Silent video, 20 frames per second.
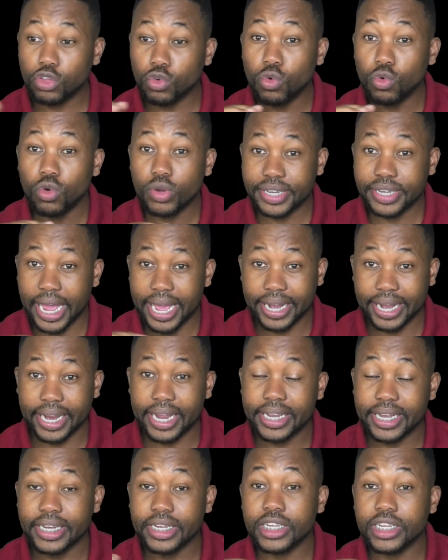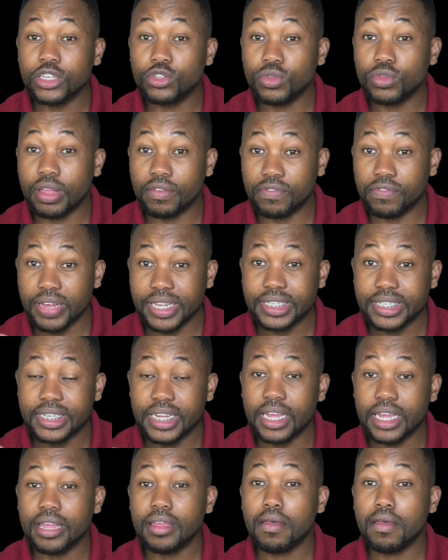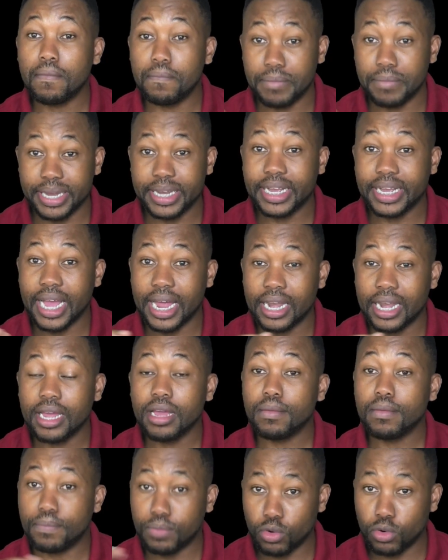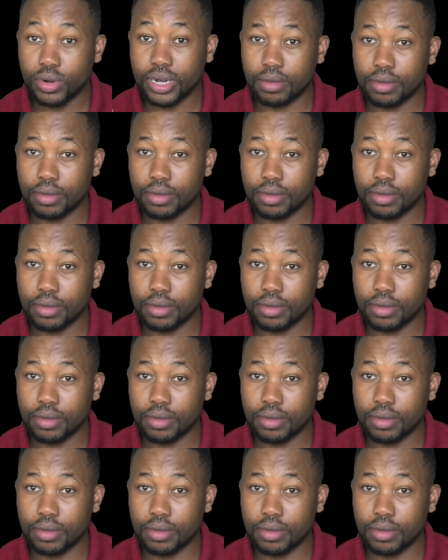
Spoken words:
directly into the first year medical program.